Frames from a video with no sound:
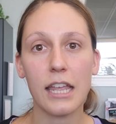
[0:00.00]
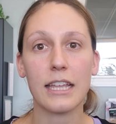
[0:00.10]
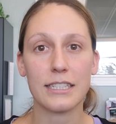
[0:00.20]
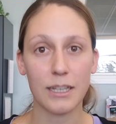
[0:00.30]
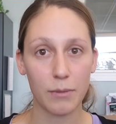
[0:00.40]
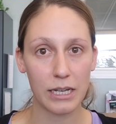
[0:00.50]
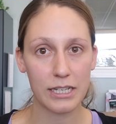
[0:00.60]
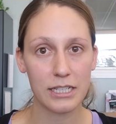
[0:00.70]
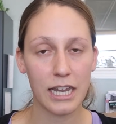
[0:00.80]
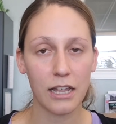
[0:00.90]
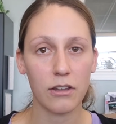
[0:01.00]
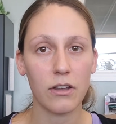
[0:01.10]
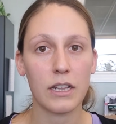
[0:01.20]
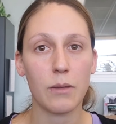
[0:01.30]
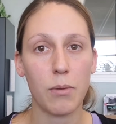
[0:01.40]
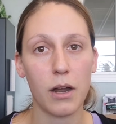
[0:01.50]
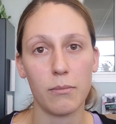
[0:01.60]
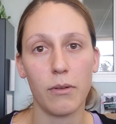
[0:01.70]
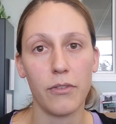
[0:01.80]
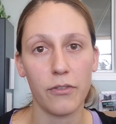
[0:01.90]
get somebody to take a look at the
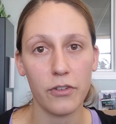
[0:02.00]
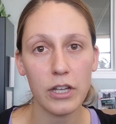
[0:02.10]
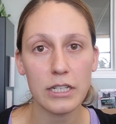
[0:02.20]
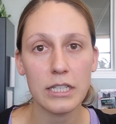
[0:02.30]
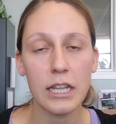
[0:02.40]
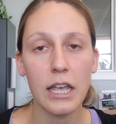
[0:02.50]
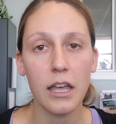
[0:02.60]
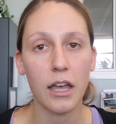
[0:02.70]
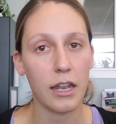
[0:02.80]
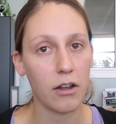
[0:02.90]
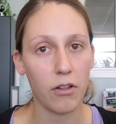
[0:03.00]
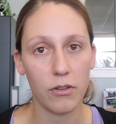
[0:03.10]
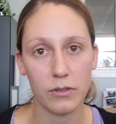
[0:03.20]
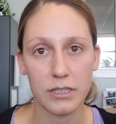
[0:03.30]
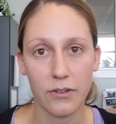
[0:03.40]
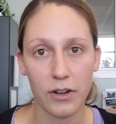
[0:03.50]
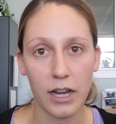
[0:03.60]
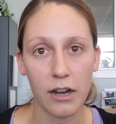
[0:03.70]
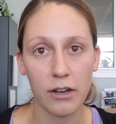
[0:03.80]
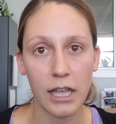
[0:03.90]
bottom of your foot and all those different
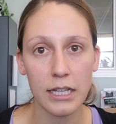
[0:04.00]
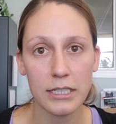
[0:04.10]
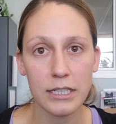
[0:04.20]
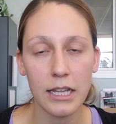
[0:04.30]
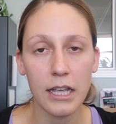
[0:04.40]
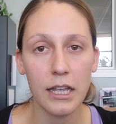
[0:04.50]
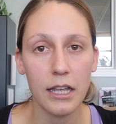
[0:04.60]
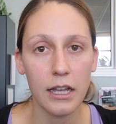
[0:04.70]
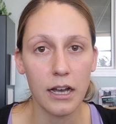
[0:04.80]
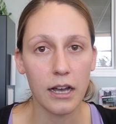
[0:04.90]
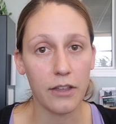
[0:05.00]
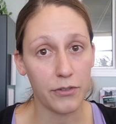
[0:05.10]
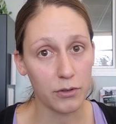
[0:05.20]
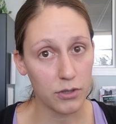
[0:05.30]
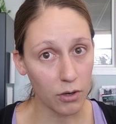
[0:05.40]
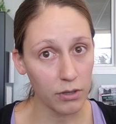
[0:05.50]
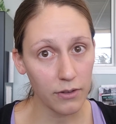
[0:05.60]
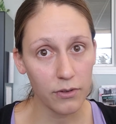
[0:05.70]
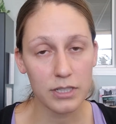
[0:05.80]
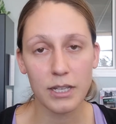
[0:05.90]
areas. If you don't
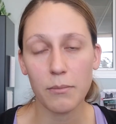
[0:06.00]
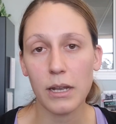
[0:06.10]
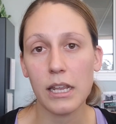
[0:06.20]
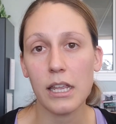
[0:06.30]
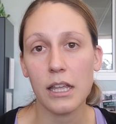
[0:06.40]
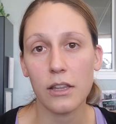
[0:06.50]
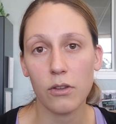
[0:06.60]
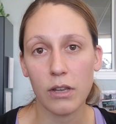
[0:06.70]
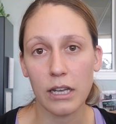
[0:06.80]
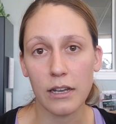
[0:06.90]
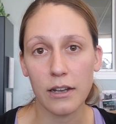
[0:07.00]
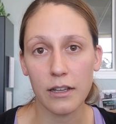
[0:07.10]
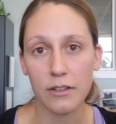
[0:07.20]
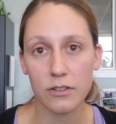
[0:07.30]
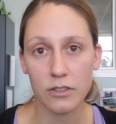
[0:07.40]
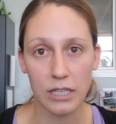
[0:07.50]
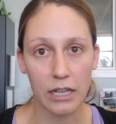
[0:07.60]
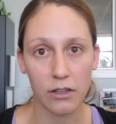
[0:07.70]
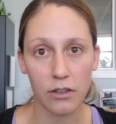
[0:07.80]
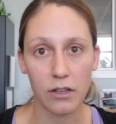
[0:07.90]
live with somebody, you can
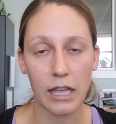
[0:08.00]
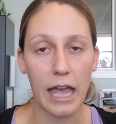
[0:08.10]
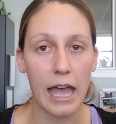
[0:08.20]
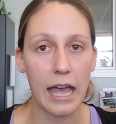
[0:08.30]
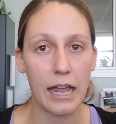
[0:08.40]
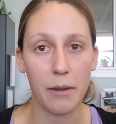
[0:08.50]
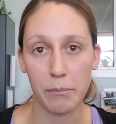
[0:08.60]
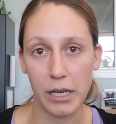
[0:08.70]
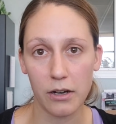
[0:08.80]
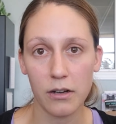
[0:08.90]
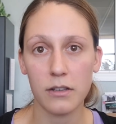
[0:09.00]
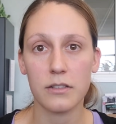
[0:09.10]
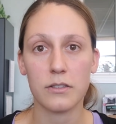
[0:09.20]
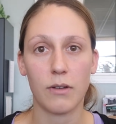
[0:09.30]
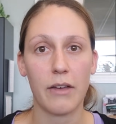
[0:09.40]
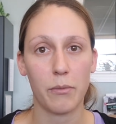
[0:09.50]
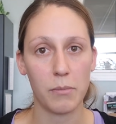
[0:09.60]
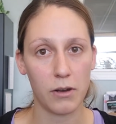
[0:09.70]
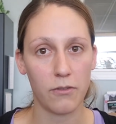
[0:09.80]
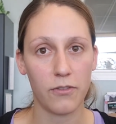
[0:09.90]
take a look at a mirror. So have a
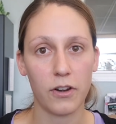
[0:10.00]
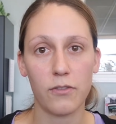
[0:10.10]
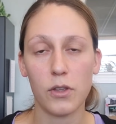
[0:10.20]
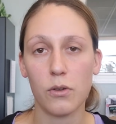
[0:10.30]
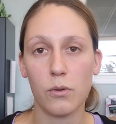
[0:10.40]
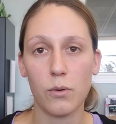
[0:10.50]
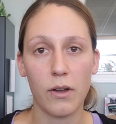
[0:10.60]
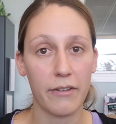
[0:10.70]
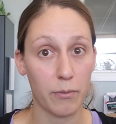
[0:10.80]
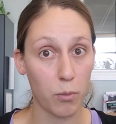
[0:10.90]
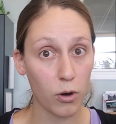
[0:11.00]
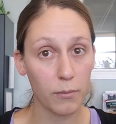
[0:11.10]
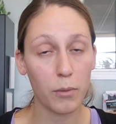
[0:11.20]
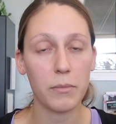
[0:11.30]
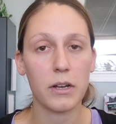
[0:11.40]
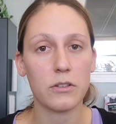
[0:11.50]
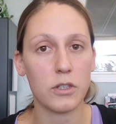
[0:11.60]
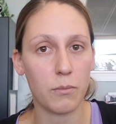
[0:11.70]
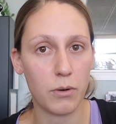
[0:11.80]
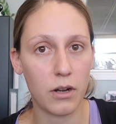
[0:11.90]
mirror in front of you, have a portable mirror so
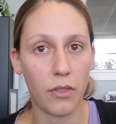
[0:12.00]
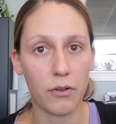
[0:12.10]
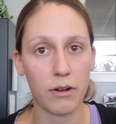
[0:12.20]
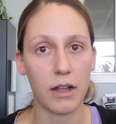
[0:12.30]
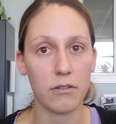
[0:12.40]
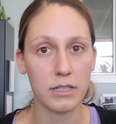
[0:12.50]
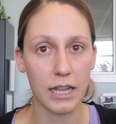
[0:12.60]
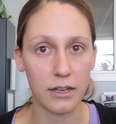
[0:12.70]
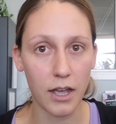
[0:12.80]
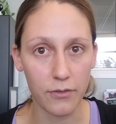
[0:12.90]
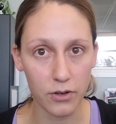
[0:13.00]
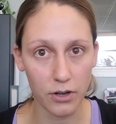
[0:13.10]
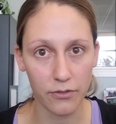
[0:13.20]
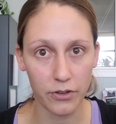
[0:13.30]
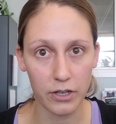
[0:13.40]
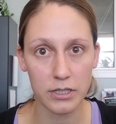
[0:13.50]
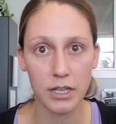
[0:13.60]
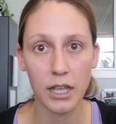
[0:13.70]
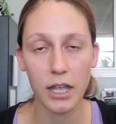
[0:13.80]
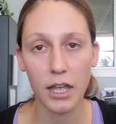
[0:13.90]
you can put it on the ground and hover your foot
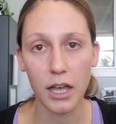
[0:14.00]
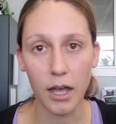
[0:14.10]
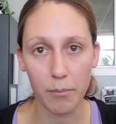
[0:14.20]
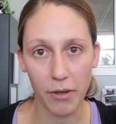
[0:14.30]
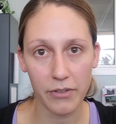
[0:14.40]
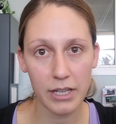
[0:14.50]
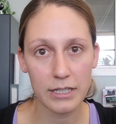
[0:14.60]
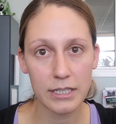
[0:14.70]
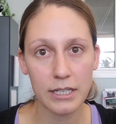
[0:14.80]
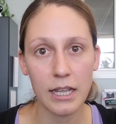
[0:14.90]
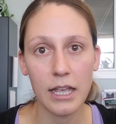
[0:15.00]
above it.